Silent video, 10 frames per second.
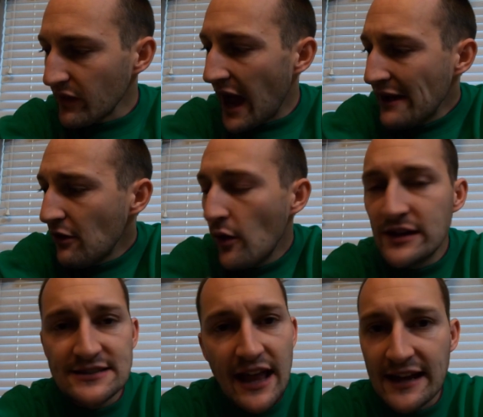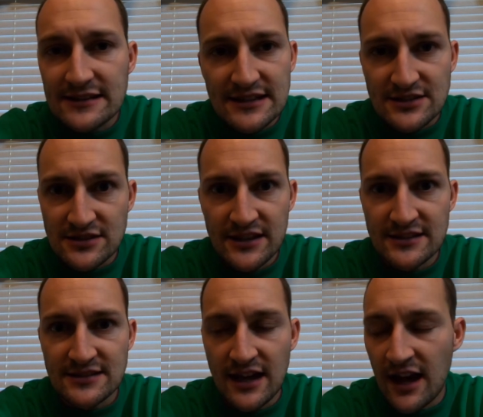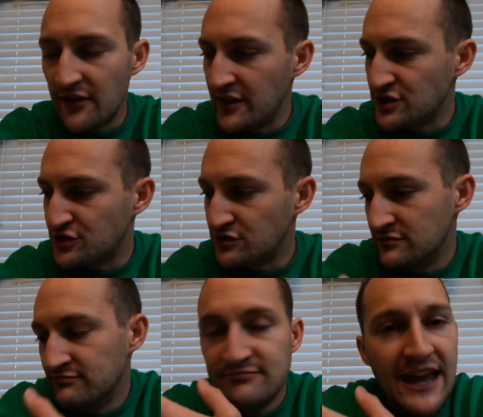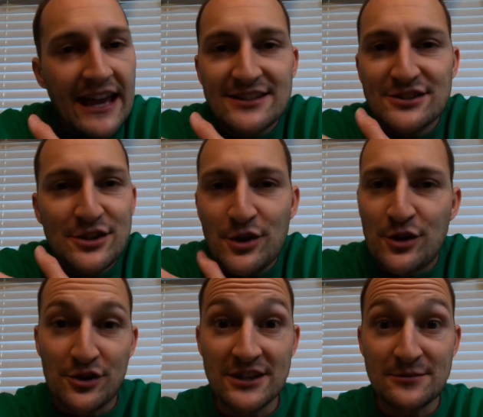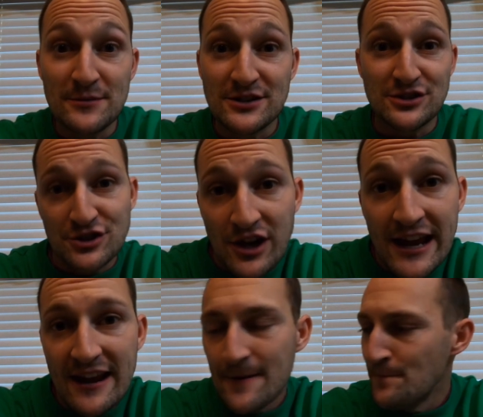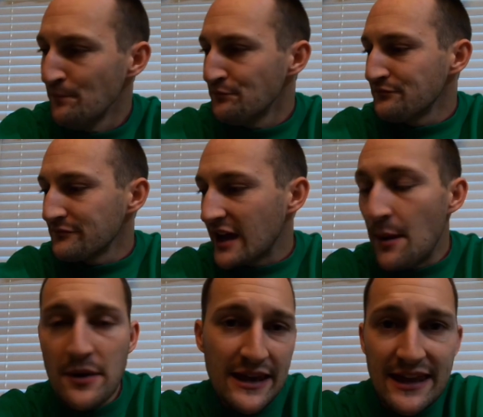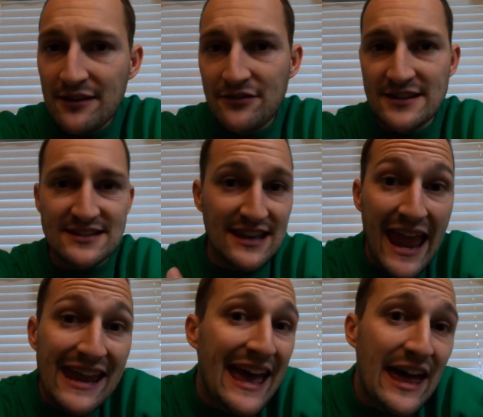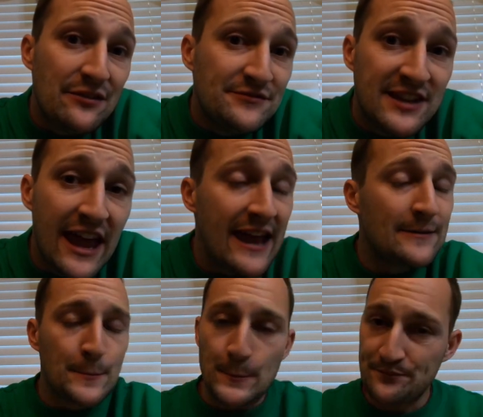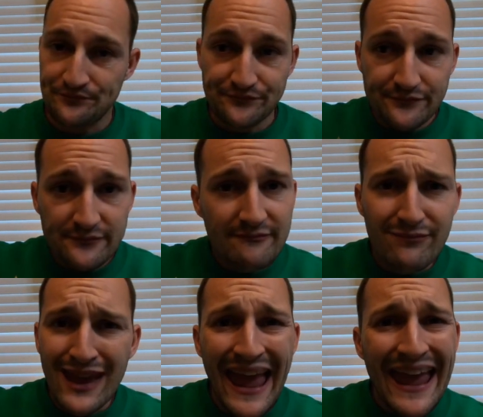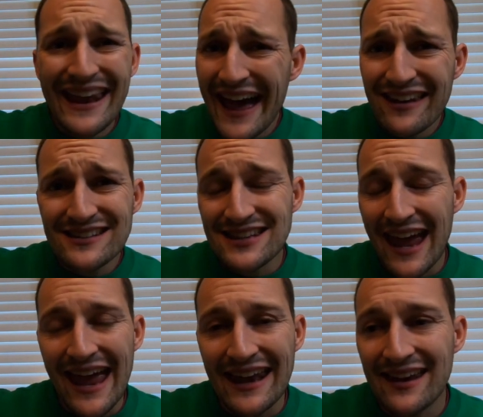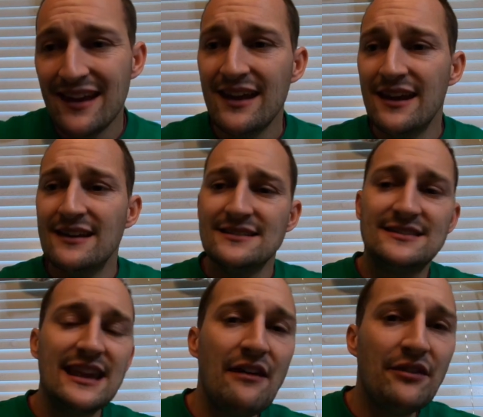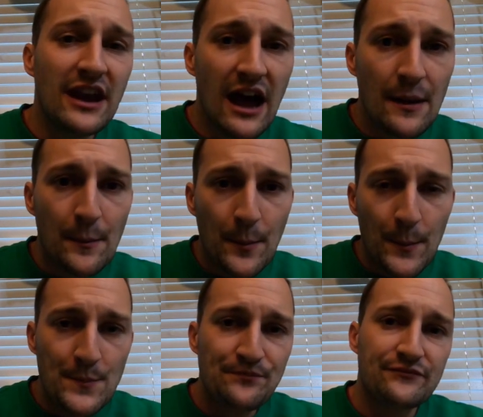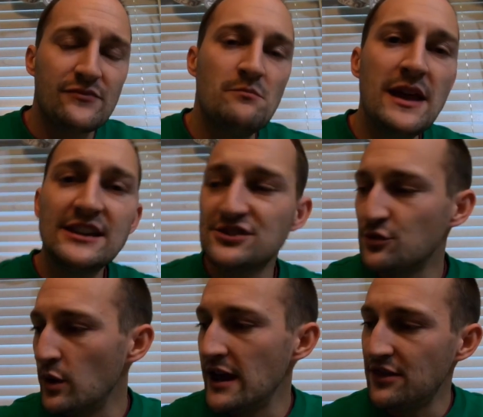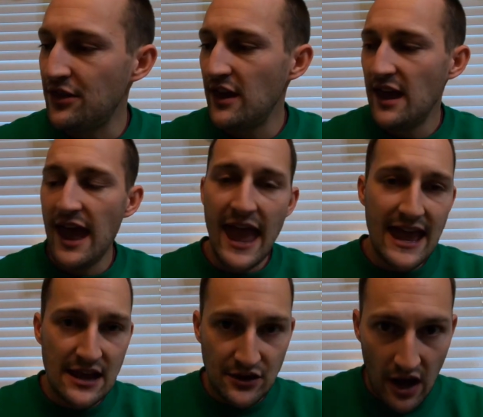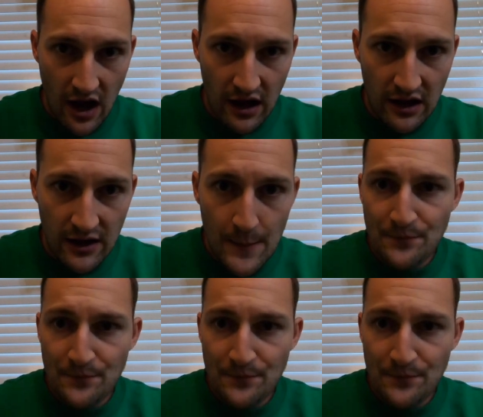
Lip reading: I've always liked this nice little Christmas treat. I'm gonna give this an 8 out of 10. 8 out of 10, 7-Up, mixed with eggnog.